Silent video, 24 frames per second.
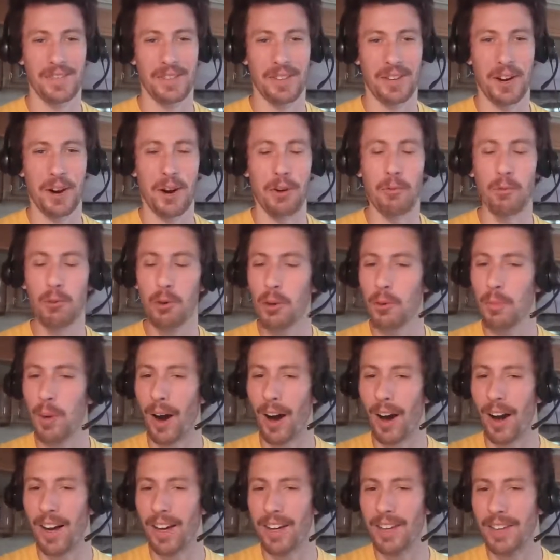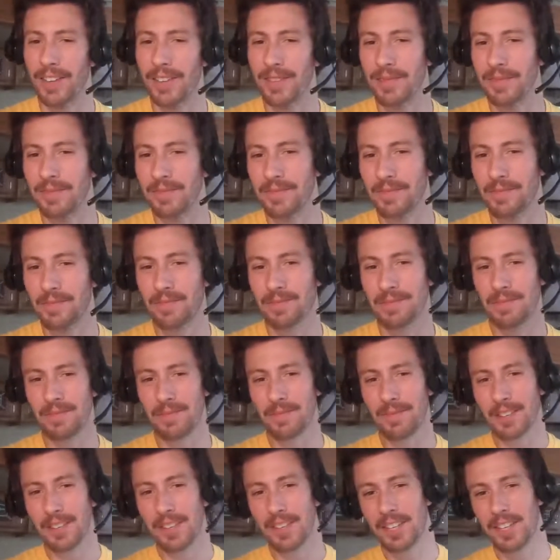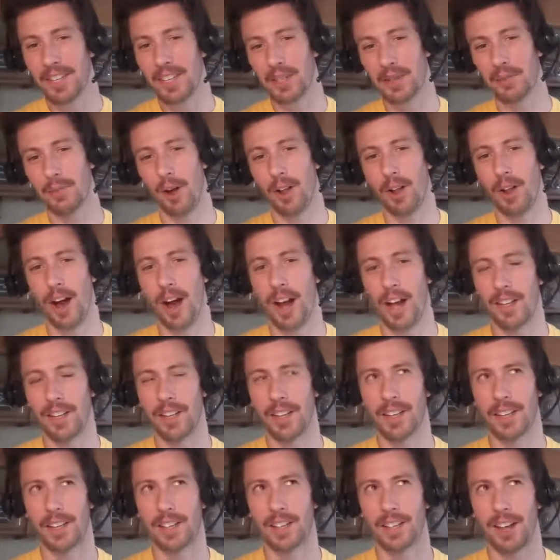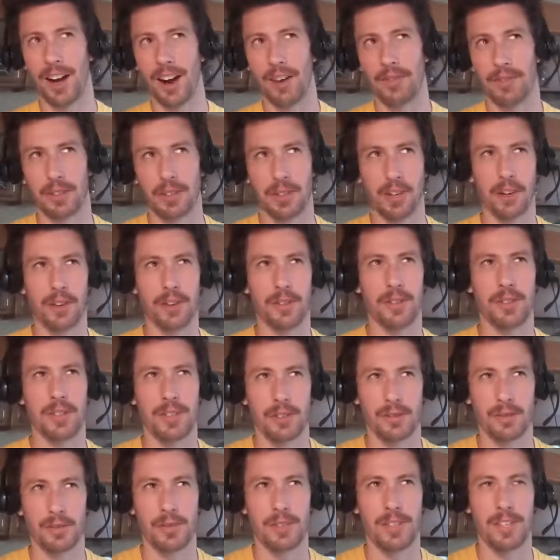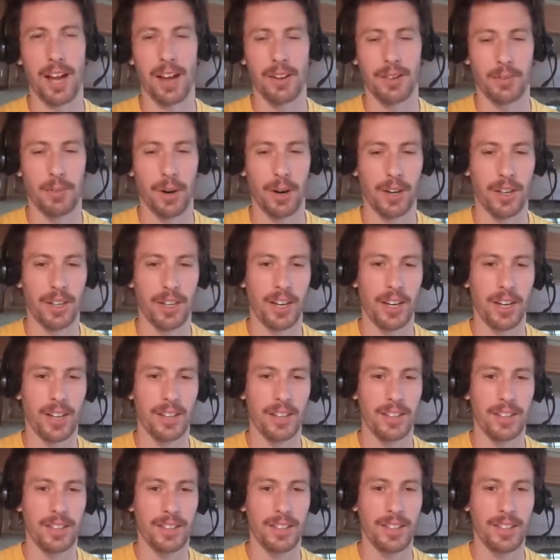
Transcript: Aruba, the small island off the coast of South America.